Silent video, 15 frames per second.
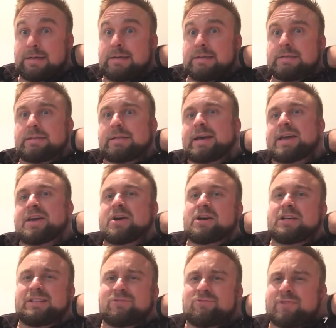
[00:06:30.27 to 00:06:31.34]
So they,
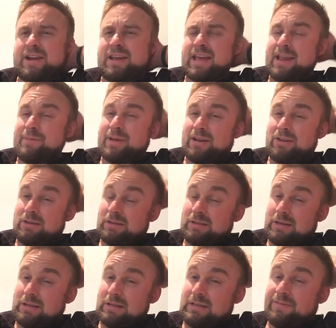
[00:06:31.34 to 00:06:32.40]
it's already getting a bit long
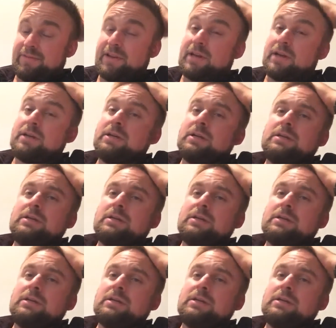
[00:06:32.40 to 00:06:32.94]
though, this video.